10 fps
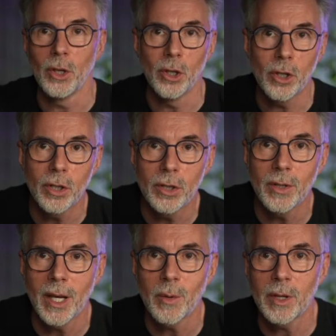You could do
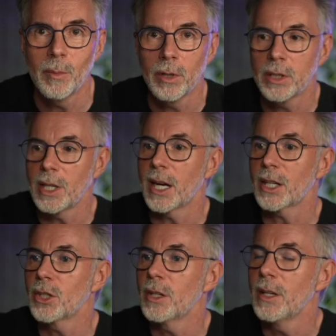that with a
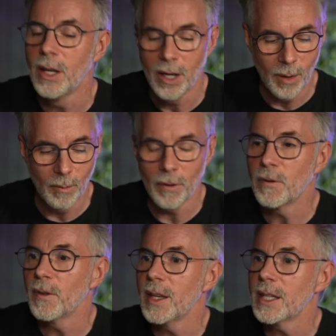multi-action, but
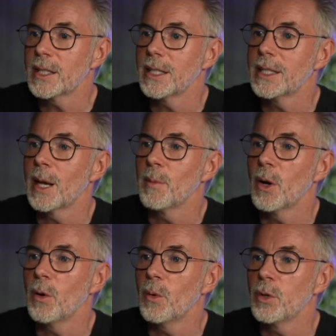for this
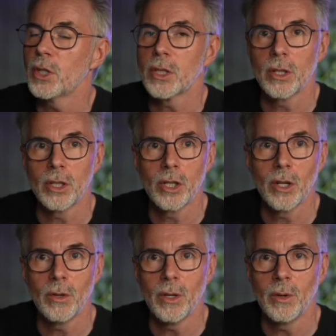demo, we're just going to show
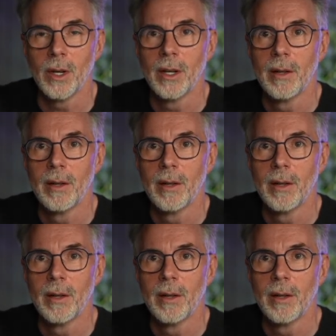you